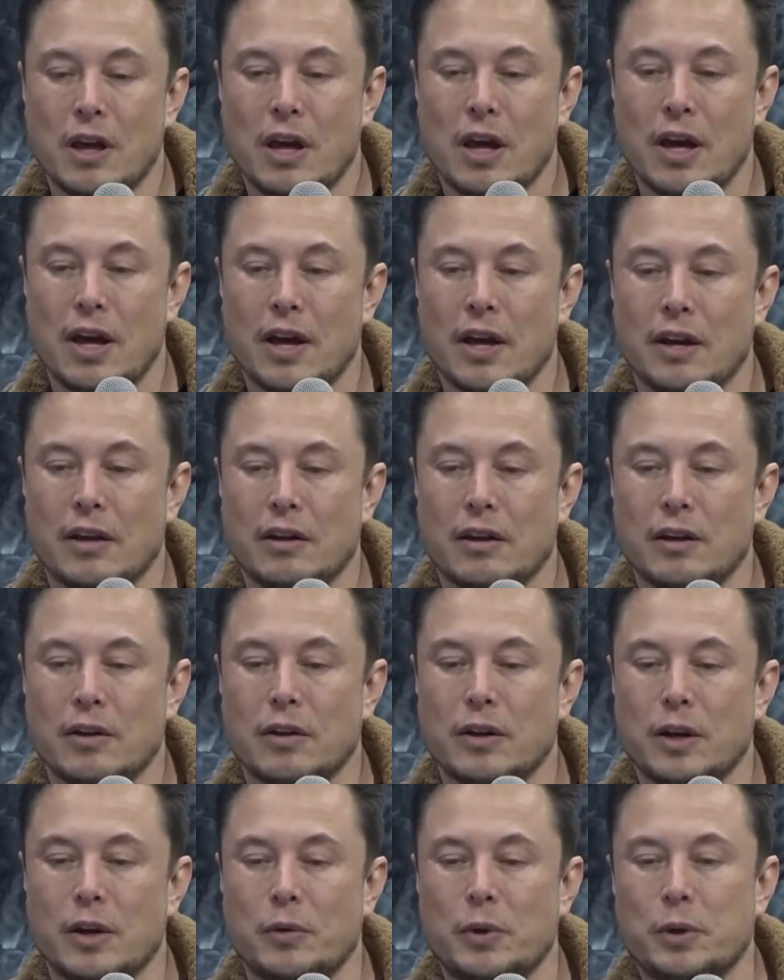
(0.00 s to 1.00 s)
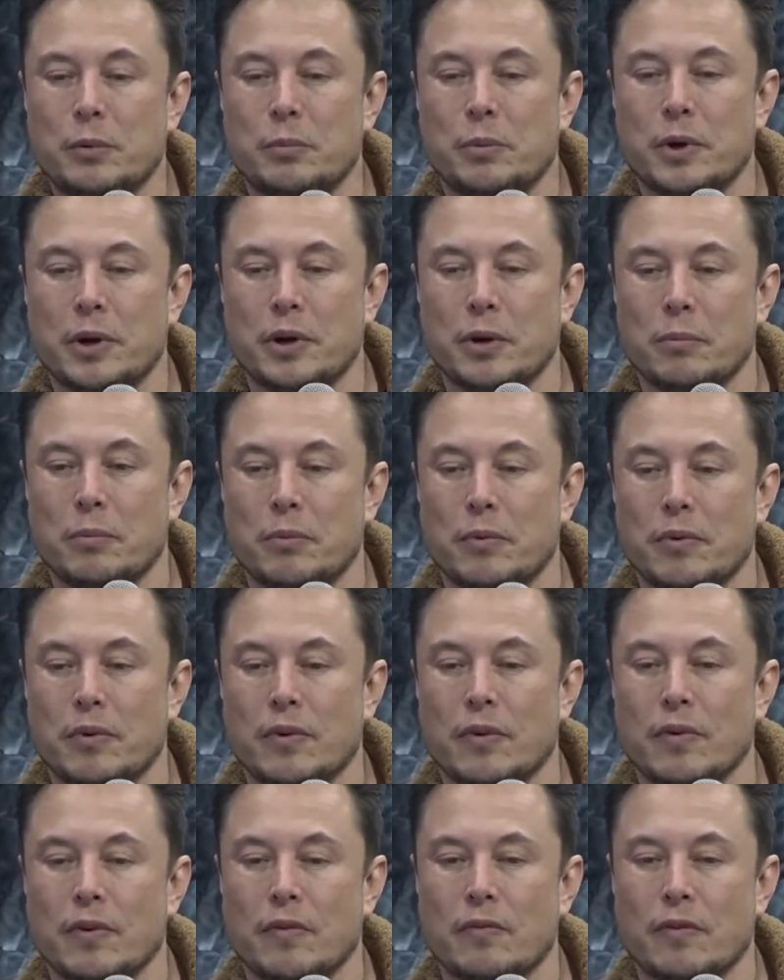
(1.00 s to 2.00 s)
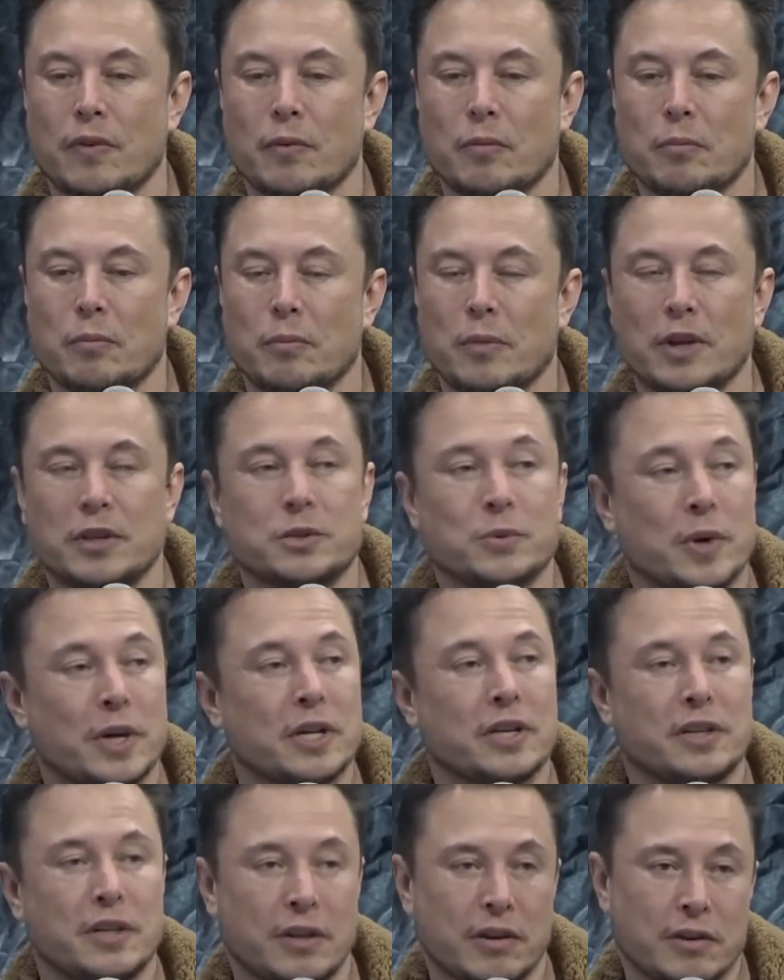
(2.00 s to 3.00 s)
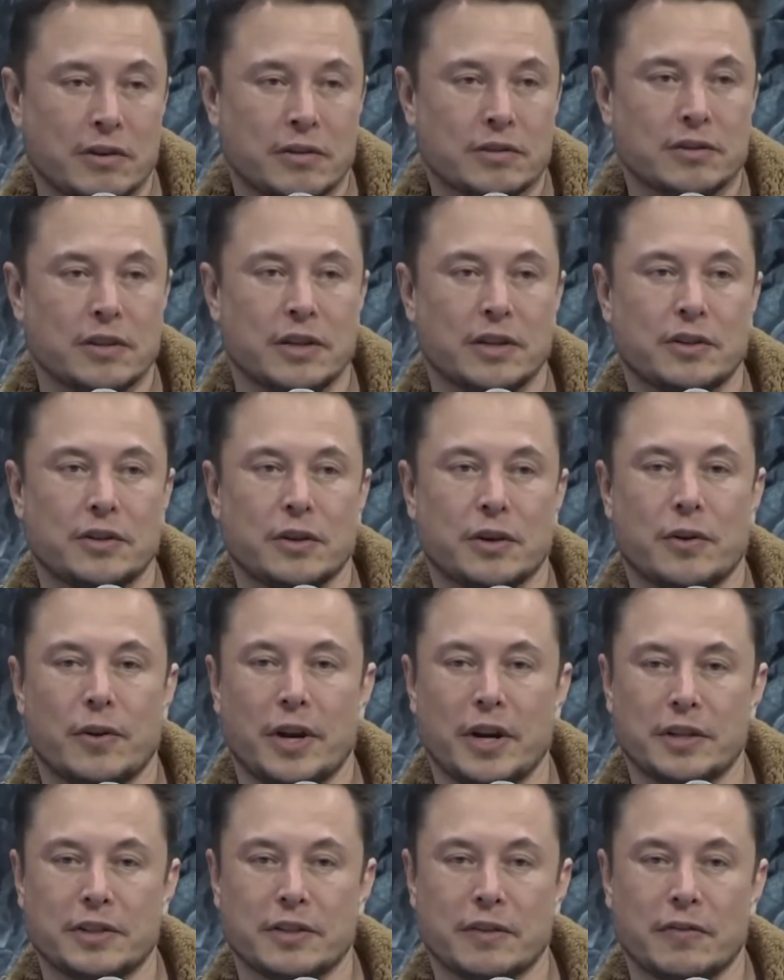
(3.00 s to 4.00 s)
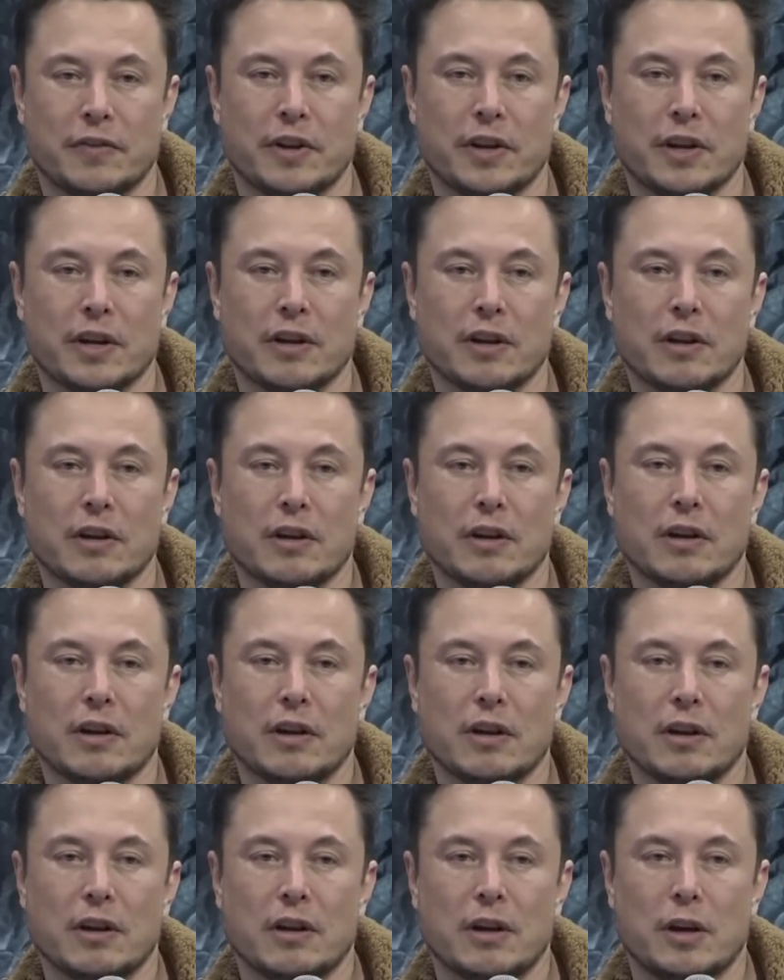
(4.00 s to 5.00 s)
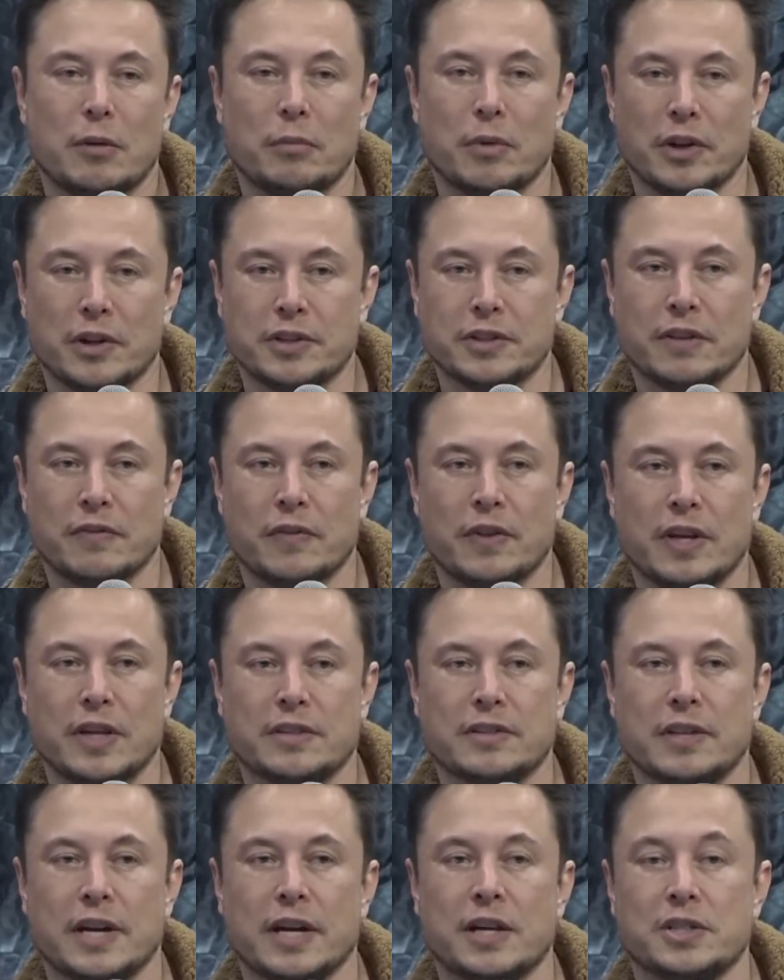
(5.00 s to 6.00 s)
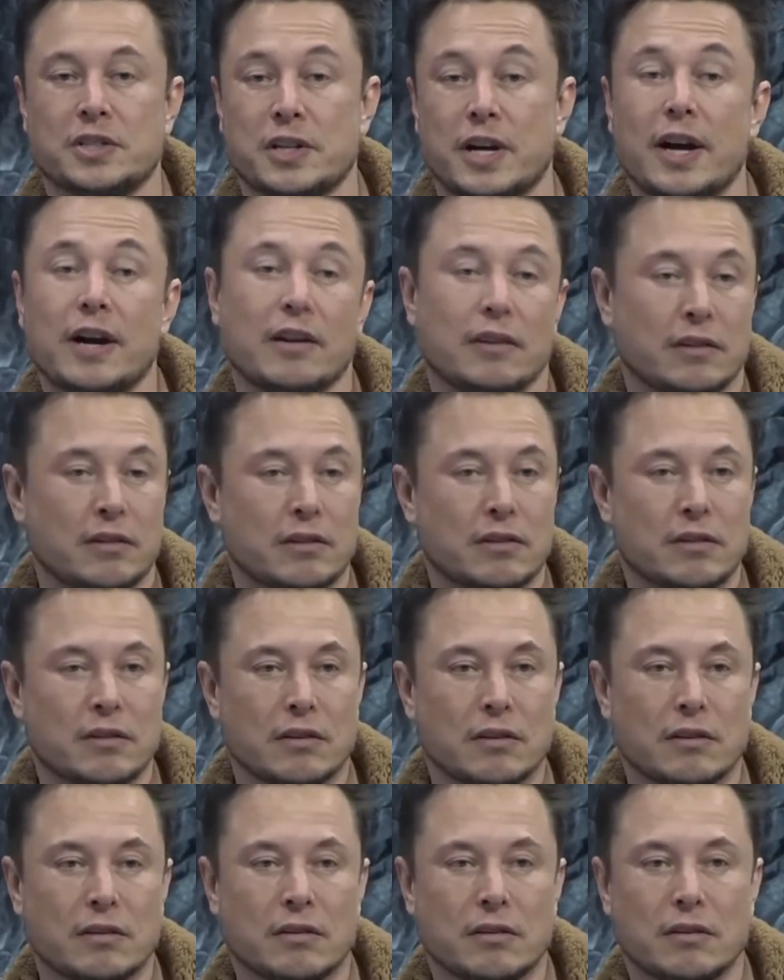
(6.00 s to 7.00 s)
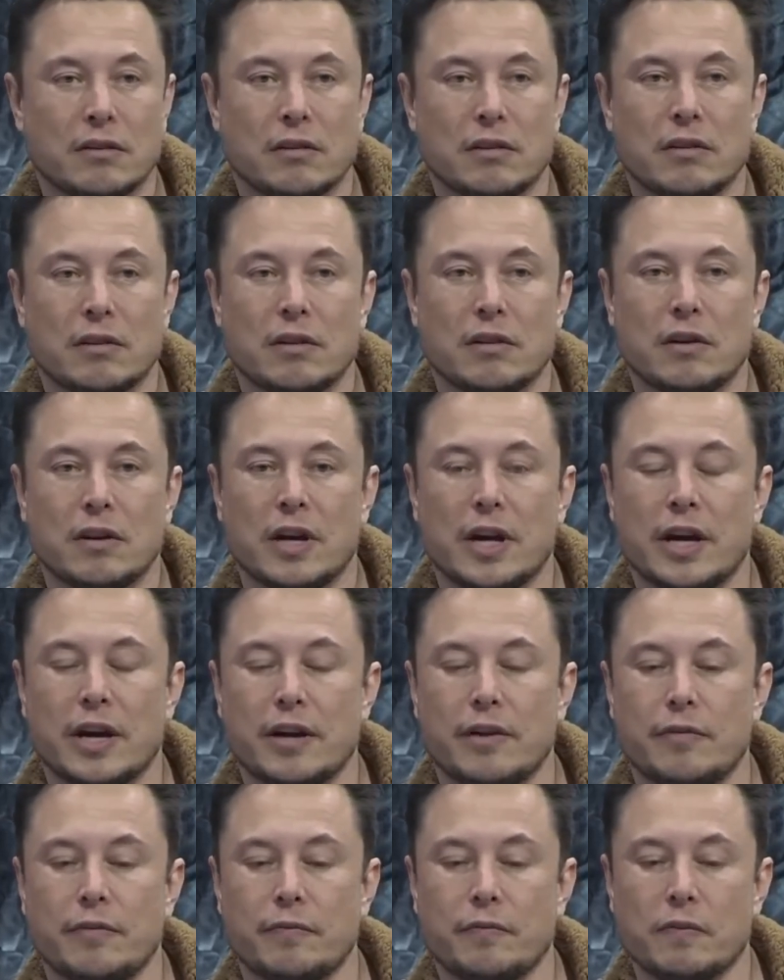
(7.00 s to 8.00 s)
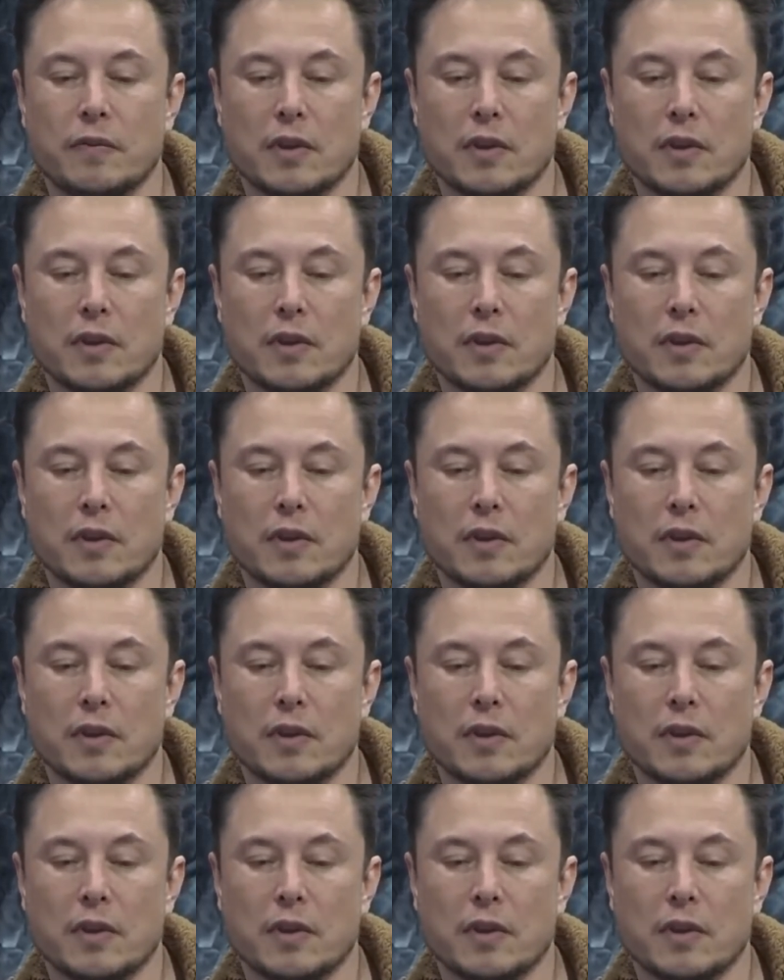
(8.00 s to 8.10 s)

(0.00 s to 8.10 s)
And when you put your blood, sweat, and tears into creating something, or building something, it's like a child. And